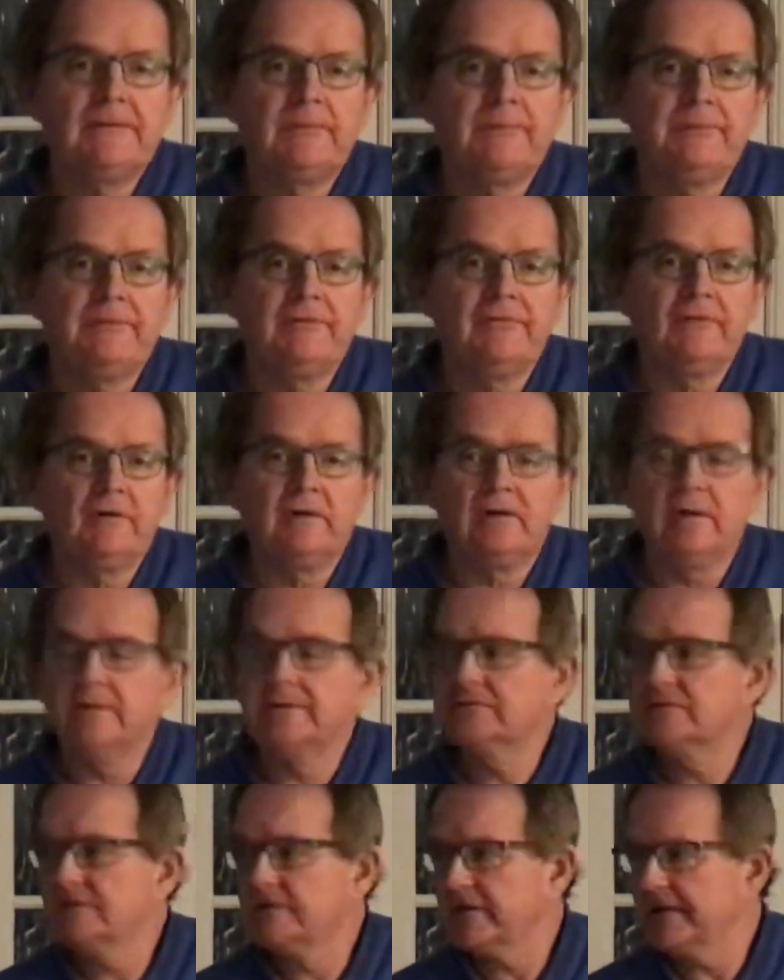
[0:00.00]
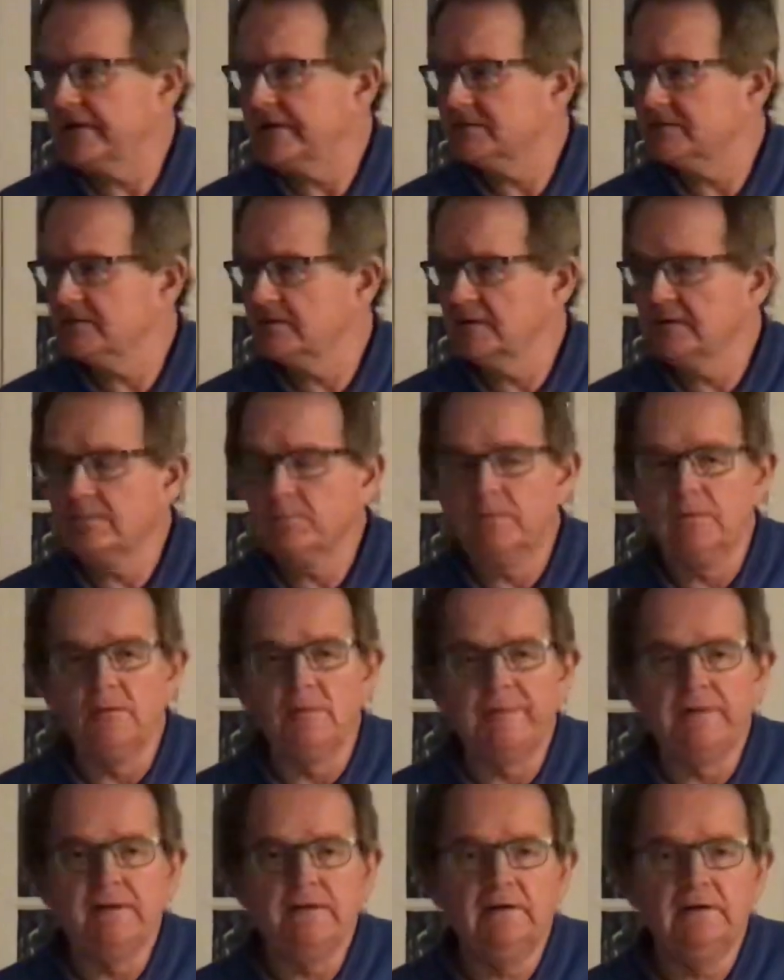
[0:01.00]
Before I go into that, we'll
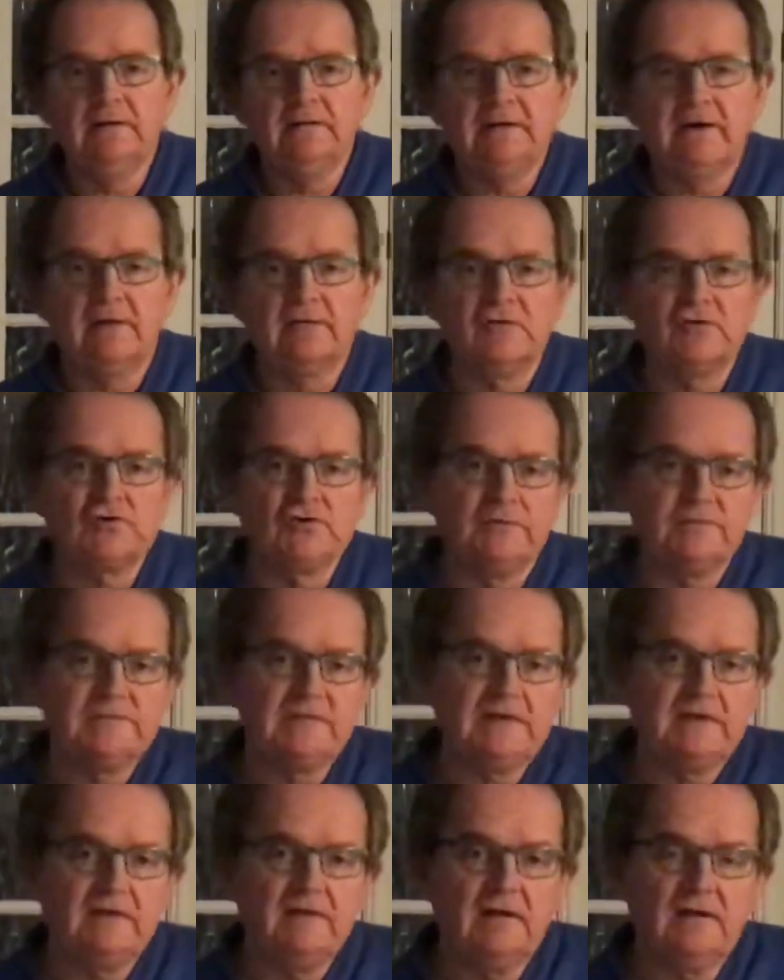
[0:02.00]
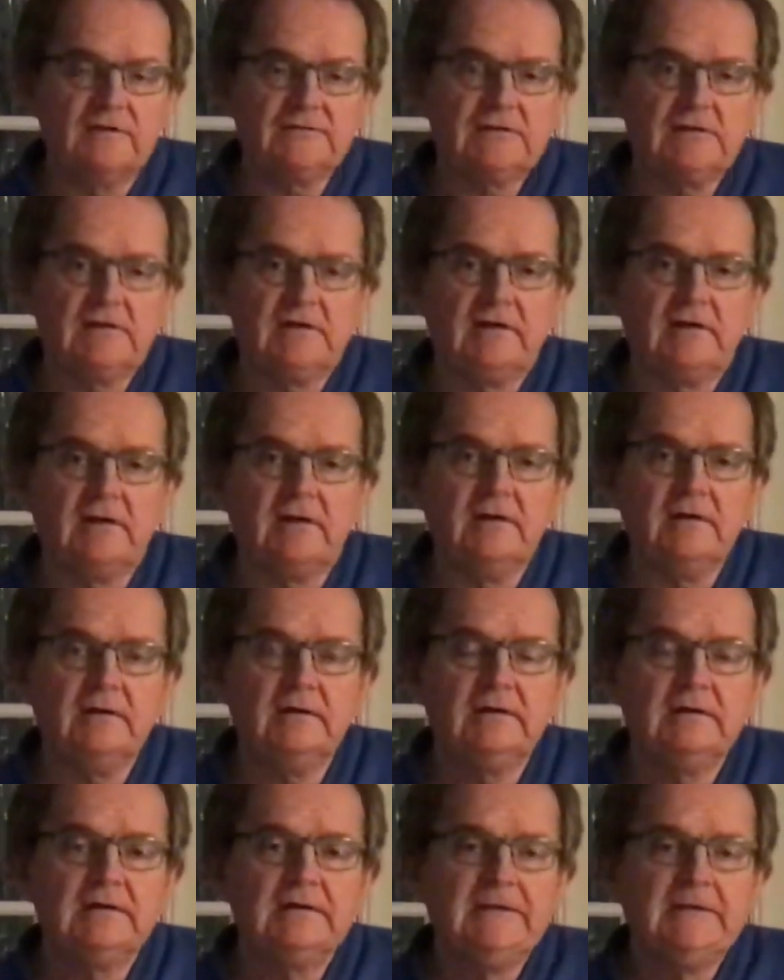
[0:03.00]
be down at the shop today, Nigel and I.
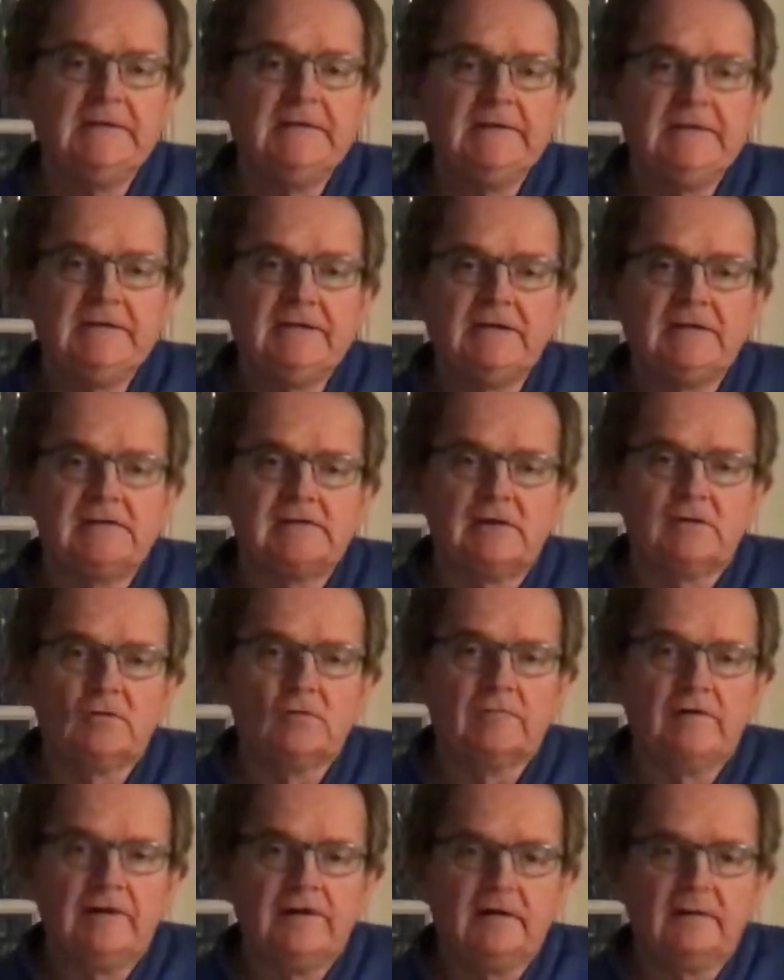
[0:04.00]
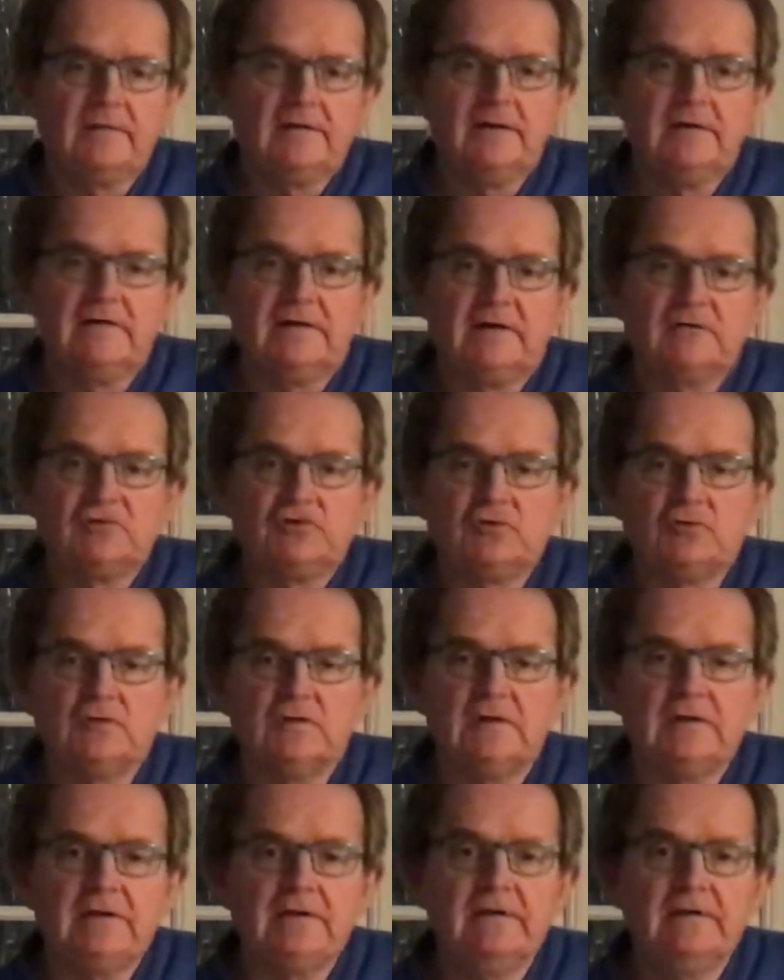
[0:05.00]
He's there already, I'm going down
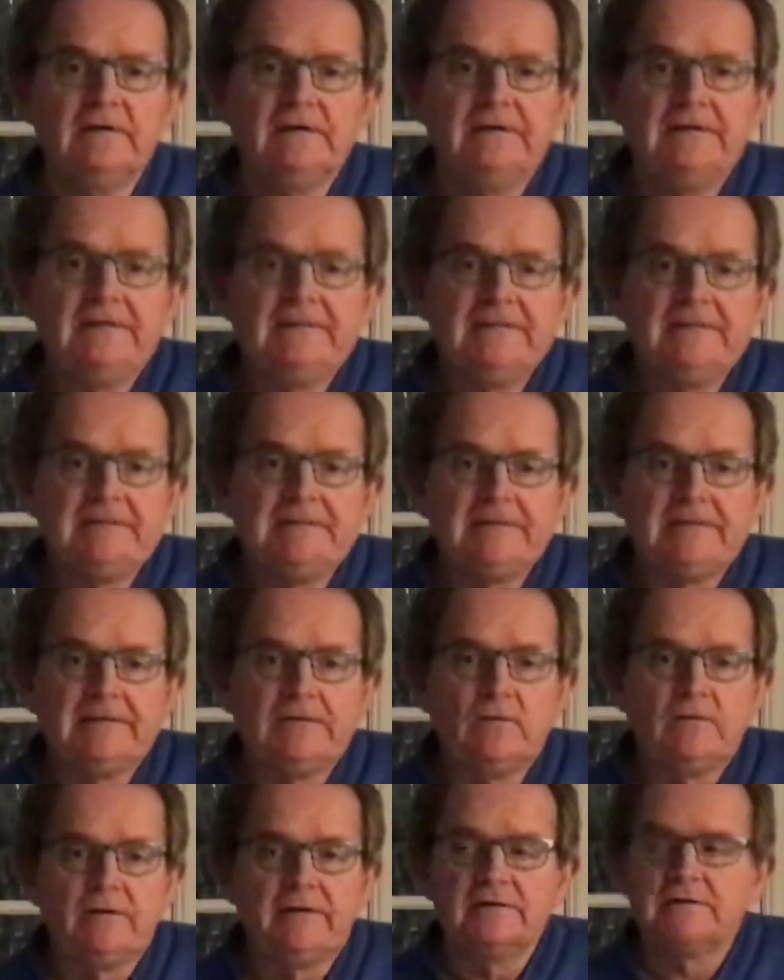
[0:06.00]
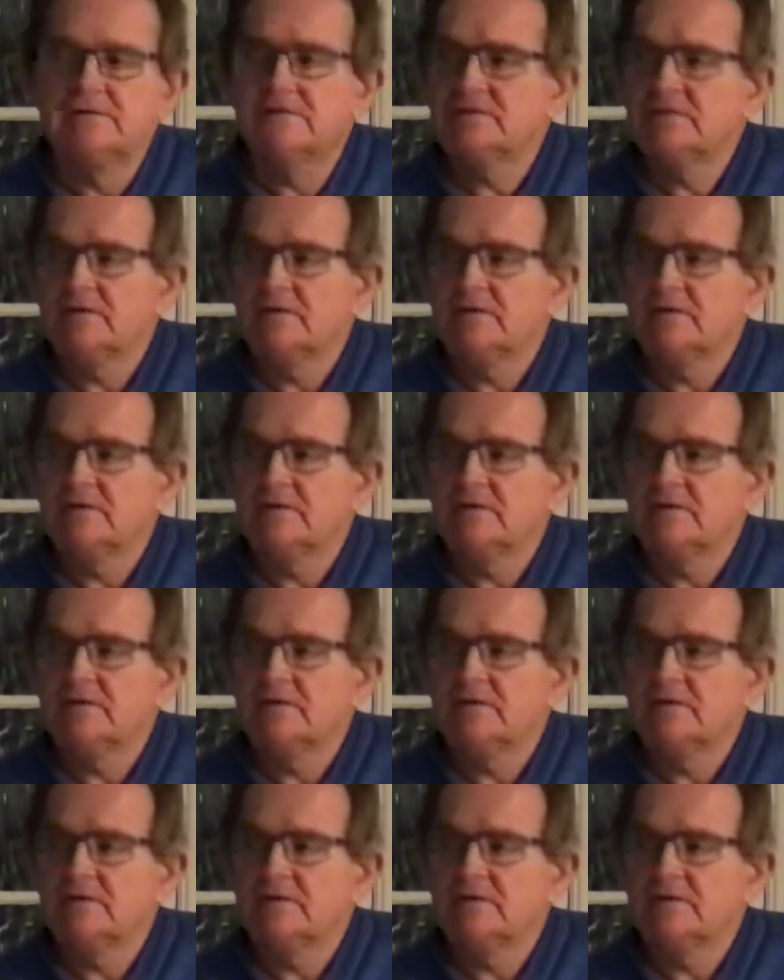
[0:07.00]
shortly. Although it's